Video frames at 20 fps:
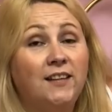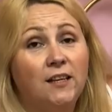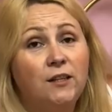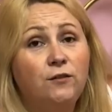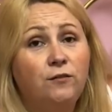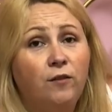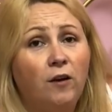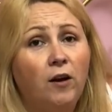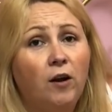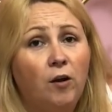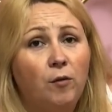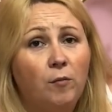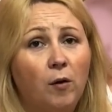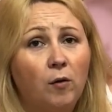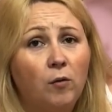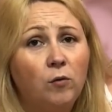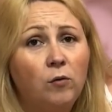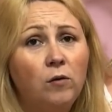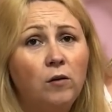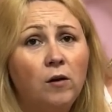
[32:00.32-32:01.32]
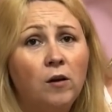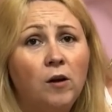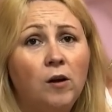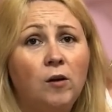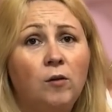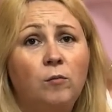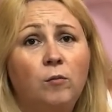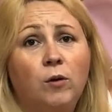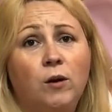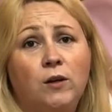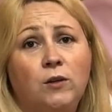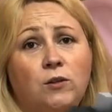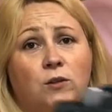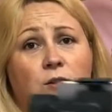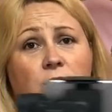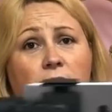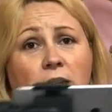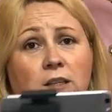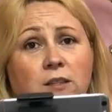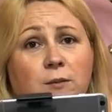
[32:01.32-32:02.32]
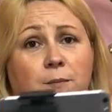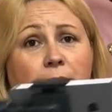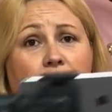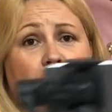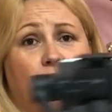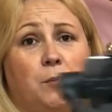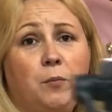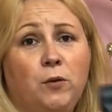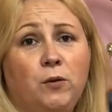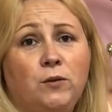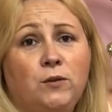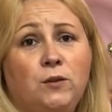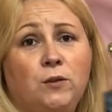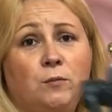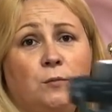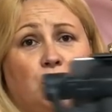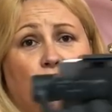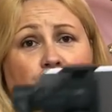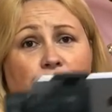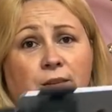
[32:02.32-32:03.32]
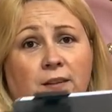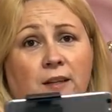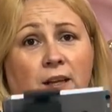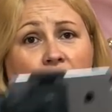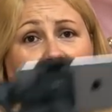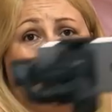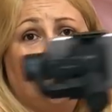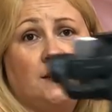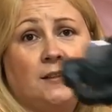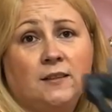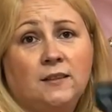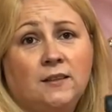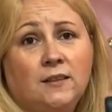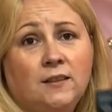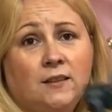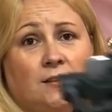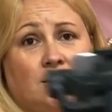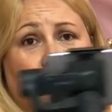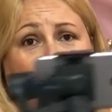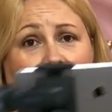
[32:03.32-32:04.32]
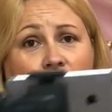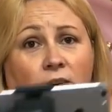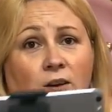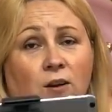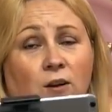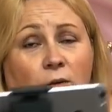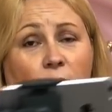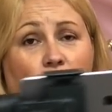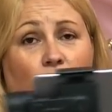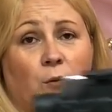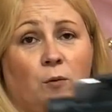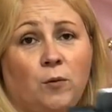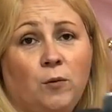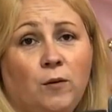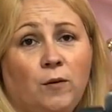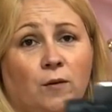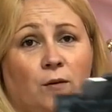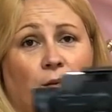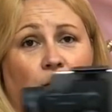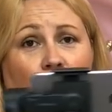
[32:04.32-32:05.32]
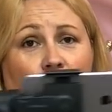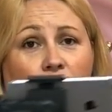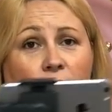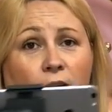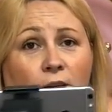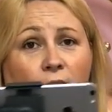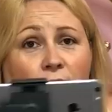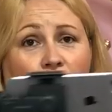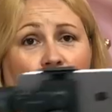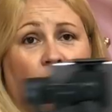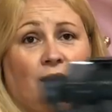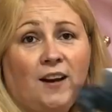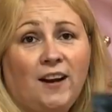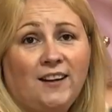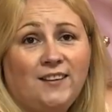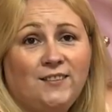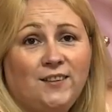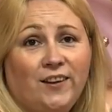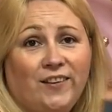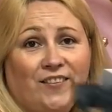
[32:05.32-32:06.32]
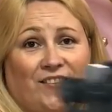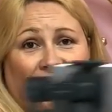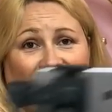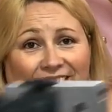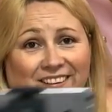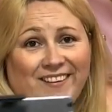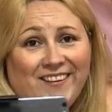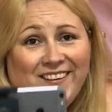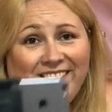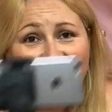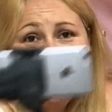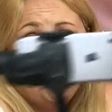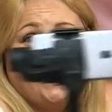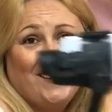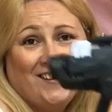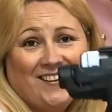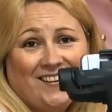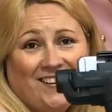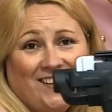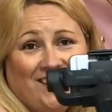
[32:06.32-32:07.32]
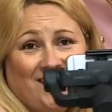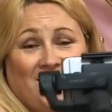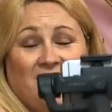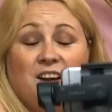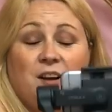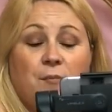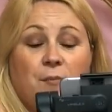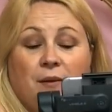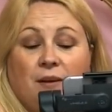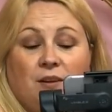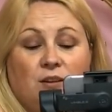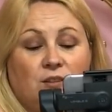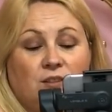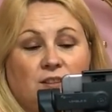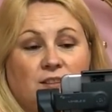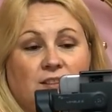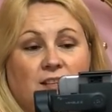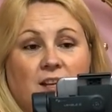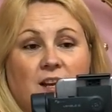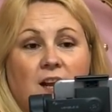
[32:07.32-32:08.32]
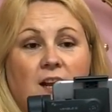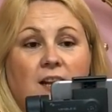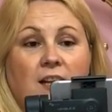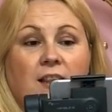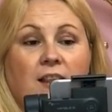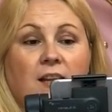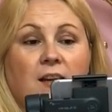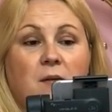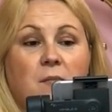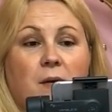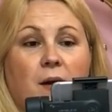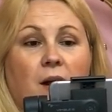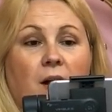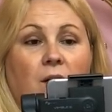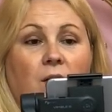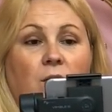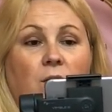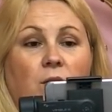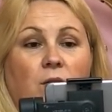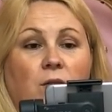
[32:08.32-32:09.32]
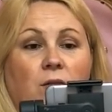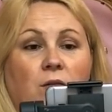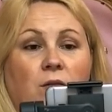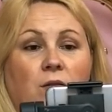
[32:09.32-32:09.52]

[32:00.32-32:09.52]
says follow mode, but it just says about the person moving the hand. Follow mode. Like so. But it doesn't say anything about